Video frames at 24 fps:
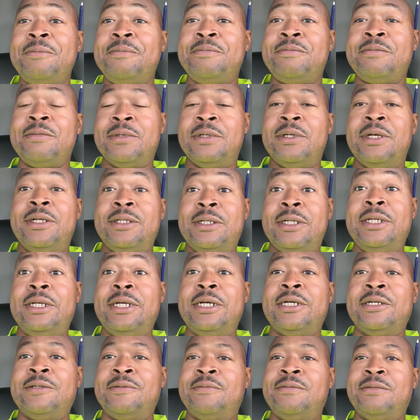I said,
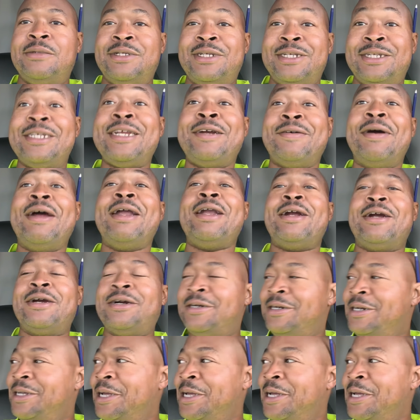yeah. I said, stay right there.